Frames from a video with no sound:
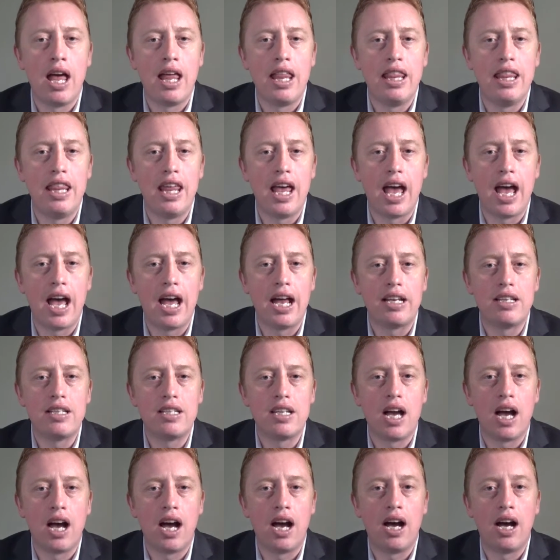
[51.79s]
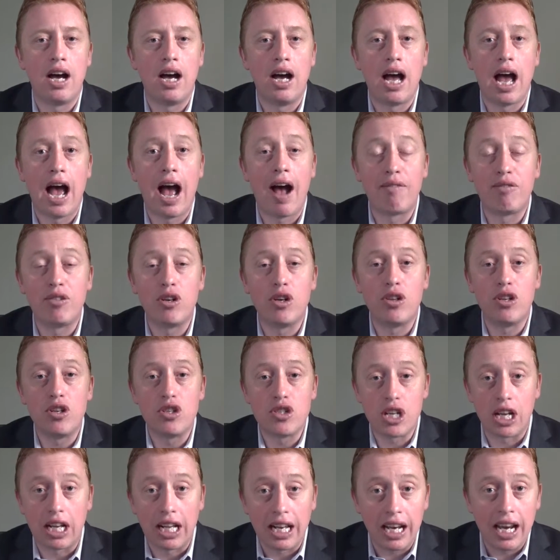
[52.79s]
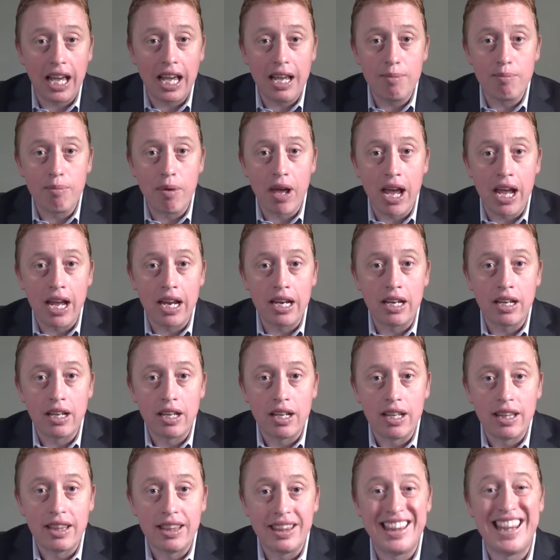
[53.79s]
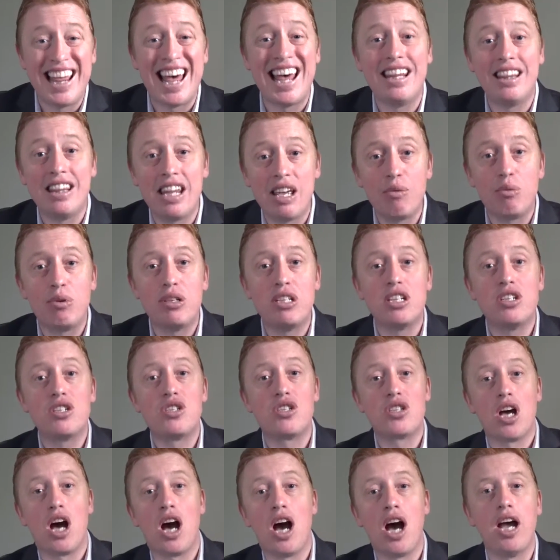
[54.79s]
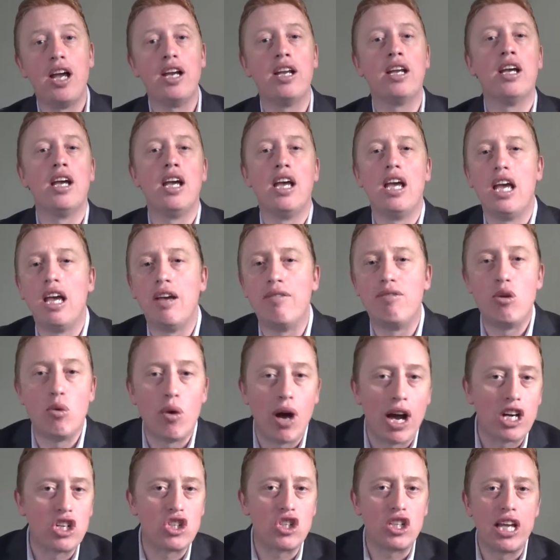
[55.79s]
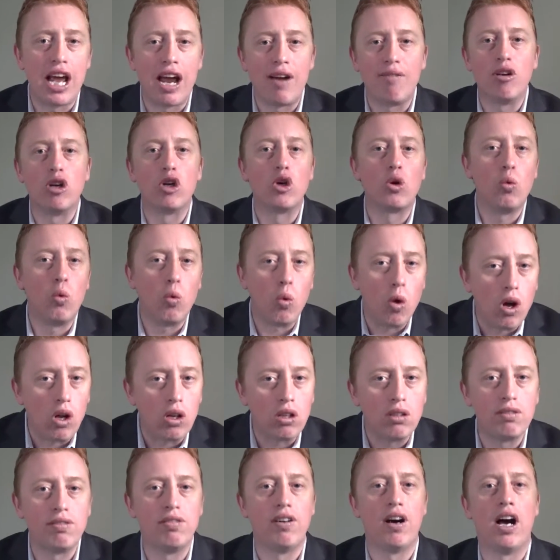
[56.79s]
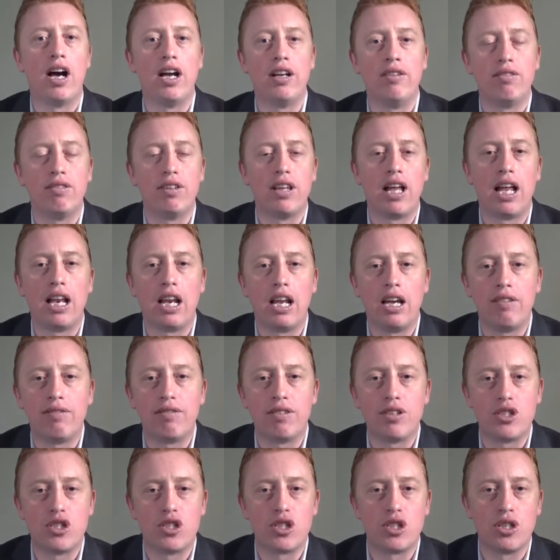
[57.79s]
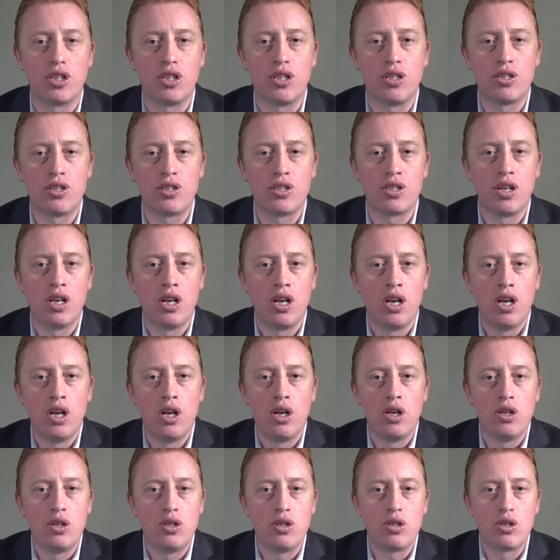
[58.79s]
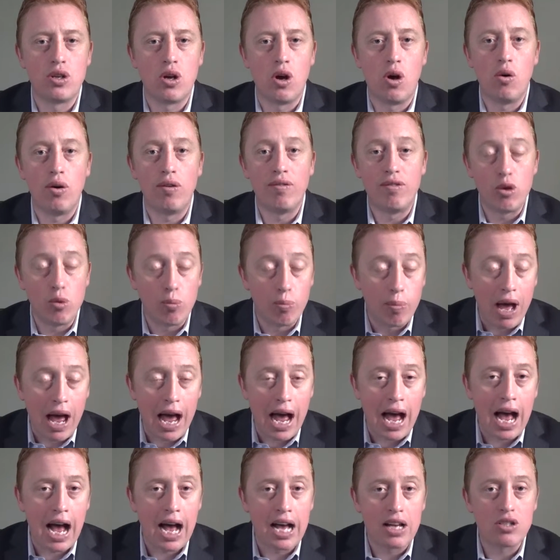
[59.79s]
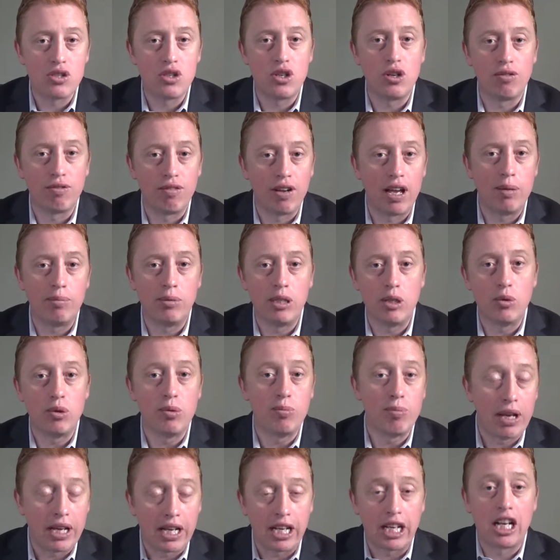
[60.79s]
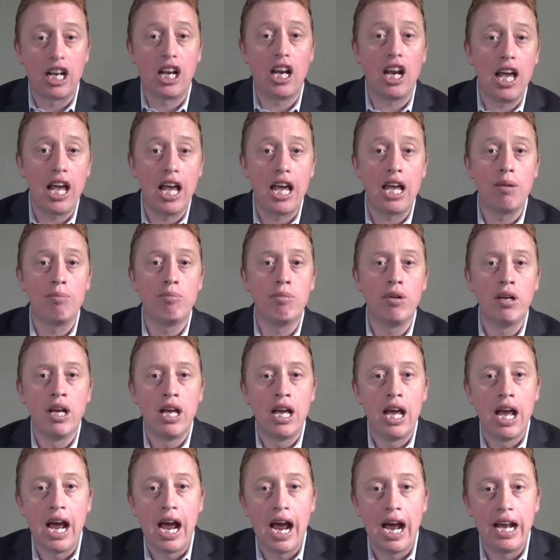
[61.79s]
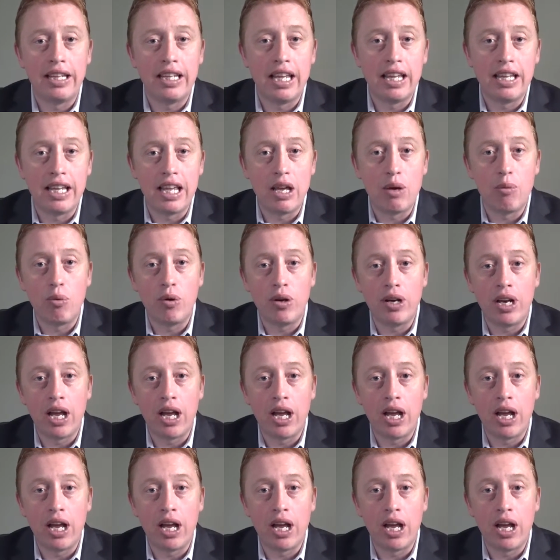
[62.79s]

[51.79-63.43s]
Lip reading: that after there's a claim made, then they would decide if you actually ever qualified for that life insurance. So if you passed, your family would make a claim, and then they would